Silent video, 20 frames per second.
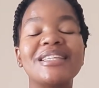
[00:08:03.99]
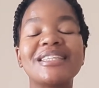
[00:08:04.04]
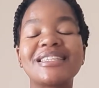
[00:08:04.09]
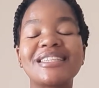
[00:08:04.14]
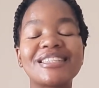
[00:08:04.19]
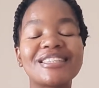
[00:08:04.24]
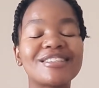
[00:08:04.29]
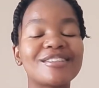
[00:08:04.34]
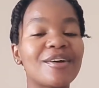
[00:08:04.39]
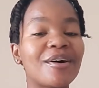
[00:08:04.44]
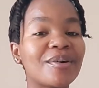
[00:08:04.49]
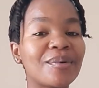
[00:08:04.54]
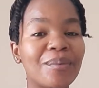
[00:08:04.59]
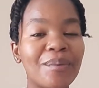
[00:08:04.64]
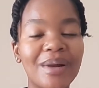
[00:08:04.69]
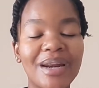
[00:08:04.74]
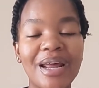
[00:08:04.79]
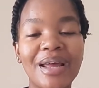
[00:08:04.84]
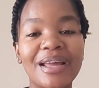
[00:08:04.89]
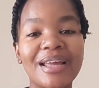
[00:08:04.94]
This is not
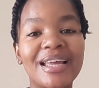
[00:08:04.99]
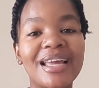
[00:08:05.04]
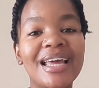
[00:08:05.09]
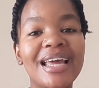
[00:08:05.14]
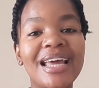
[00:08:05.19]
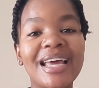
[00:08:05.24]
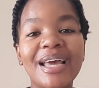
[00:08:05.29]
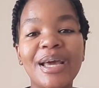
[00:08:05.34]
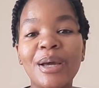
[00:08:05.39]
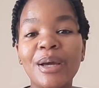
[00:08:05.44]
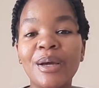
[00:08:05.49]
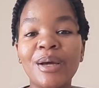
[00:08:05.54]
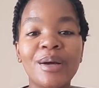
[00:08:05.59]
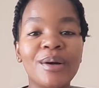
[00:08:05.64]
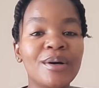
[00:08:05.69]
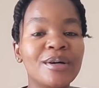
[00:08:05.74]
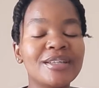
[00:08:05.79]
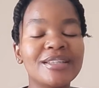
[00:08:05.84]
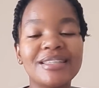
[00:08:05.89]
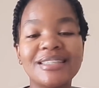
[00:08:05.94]
what I
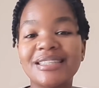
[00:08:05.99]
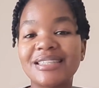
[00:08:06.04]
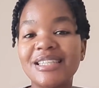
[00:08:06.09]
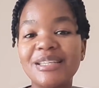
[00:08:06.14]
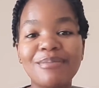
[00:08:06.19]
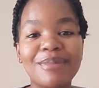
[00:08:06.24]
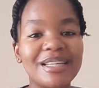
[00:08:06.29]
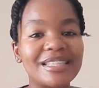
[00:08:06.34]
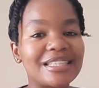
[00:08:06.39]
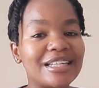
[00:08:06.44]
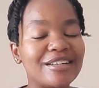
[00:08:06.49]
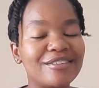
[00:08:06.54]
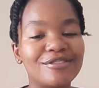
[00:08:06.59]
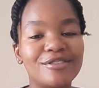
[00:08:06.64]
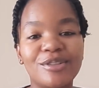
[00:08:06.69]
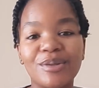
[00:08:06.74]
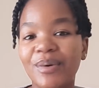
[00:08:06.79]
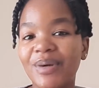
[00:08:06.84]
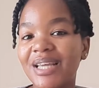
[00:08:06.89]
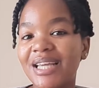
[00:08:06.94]
see myself
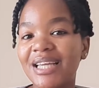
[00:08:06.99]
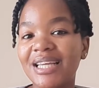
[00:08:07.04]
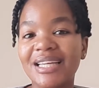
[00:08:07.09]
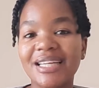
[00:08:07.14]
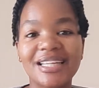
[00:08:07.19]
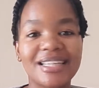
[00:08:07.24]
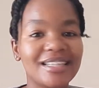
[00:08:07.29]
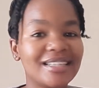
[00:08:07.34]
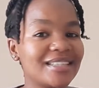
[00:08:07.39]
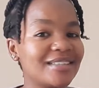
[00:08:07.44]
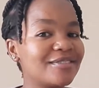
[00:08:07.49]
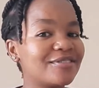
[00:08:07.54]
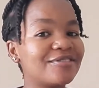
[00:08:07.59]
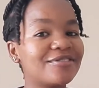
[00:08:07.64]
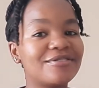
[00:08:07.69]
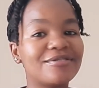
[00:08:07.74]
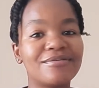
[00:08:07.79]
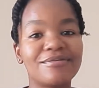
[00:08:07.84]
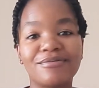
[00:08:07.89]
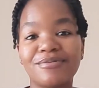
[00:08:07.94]
doing
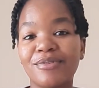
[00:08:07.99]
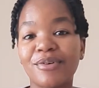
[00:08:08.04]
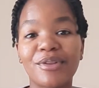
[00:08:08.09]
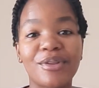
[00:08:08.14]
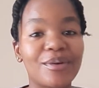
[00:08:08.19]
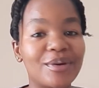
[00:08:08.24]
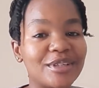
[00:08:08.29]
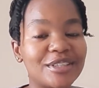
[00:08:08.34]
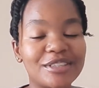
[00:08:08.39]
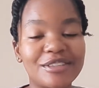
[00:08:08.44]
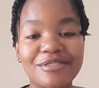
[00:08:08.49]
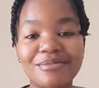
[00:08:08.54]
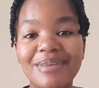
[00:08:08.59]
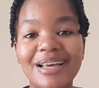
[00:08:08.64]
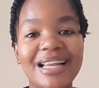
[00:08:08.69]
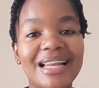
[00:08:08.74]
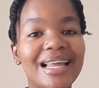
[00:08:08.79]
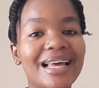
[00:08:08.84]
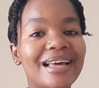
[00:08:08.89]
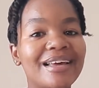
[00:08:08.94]
for the rest of
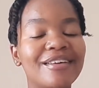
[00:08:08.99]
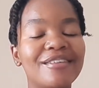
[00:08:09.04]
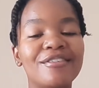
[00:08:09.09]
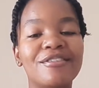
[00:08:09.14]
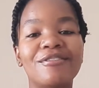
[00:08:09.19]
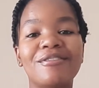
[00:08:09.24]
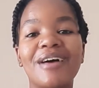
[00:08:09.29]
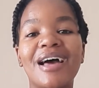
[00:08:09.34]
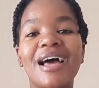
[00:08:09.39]
my life.